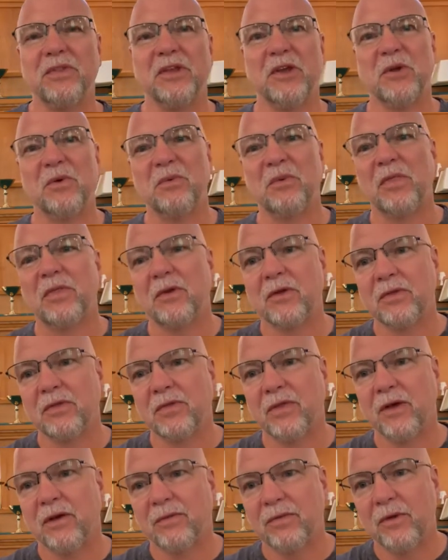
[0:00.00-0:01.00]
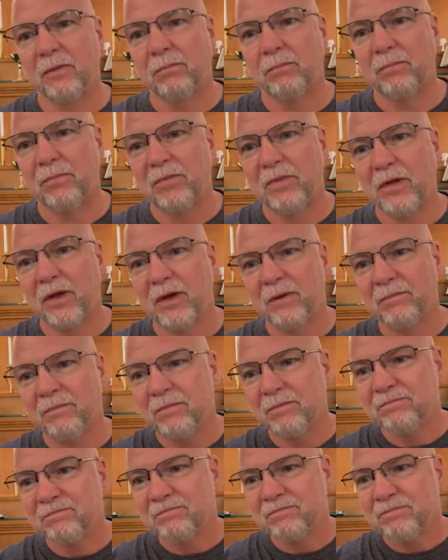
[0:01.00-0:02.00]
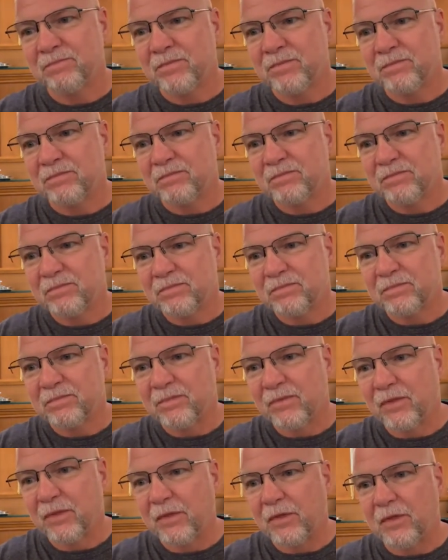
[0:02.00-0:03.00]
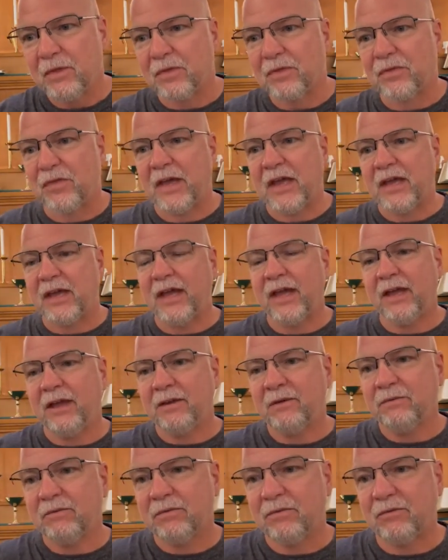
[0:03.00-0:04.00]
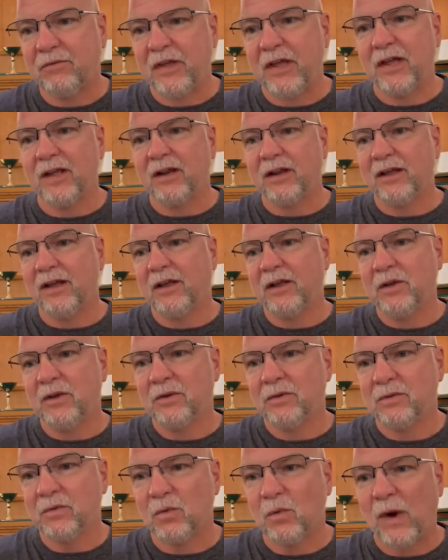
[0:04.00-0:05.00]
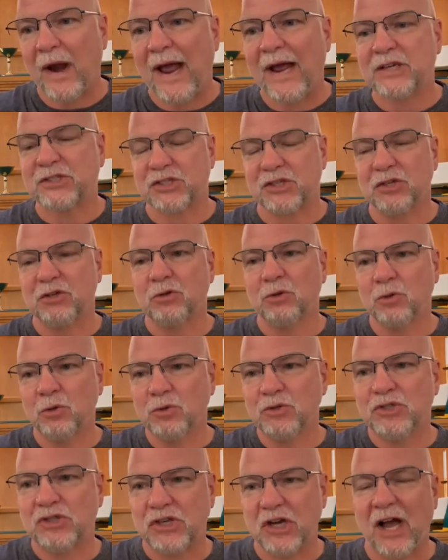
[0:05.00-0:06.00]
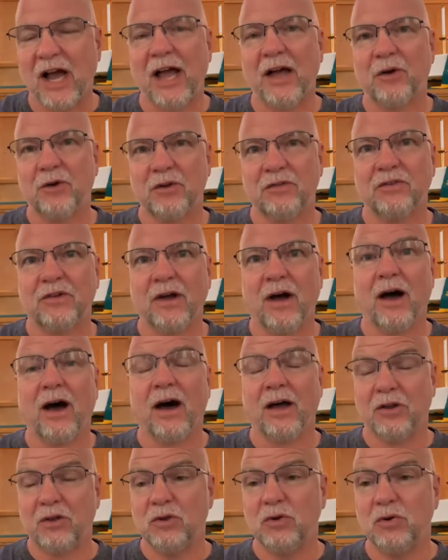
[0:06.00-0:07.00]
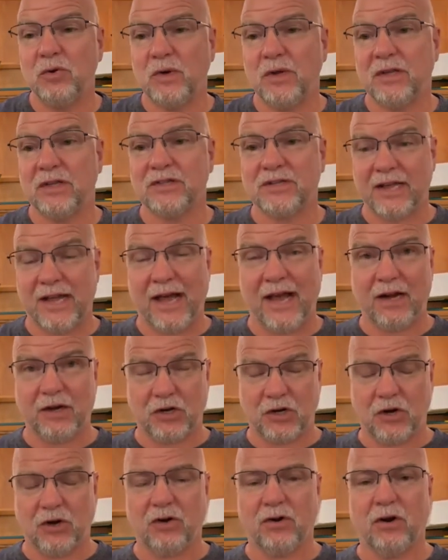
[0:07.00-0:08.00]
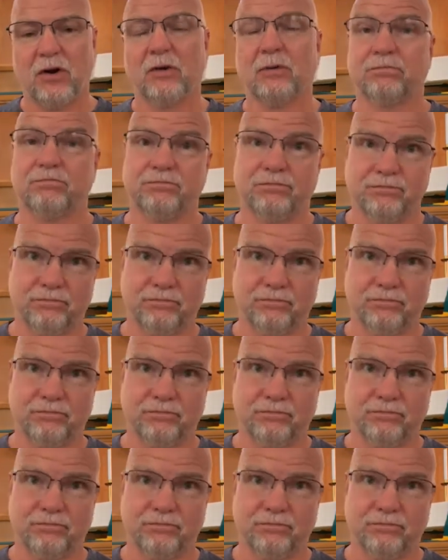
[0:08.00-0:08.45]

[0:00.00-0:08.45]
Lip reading: you know, the thinking, feeling, rational child of God who is at current